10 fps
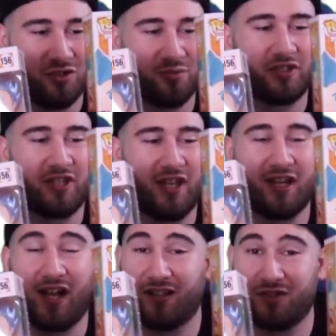Saiyan
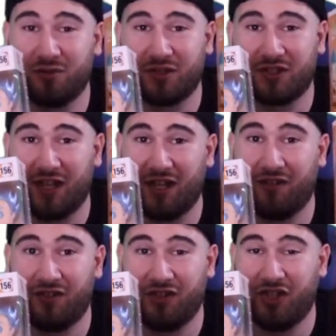God Super Saiyan
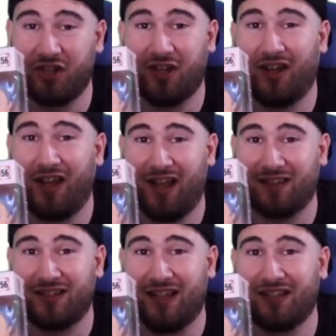Vegeta, S
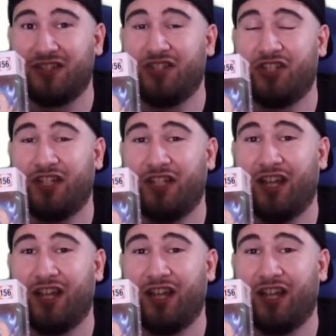S G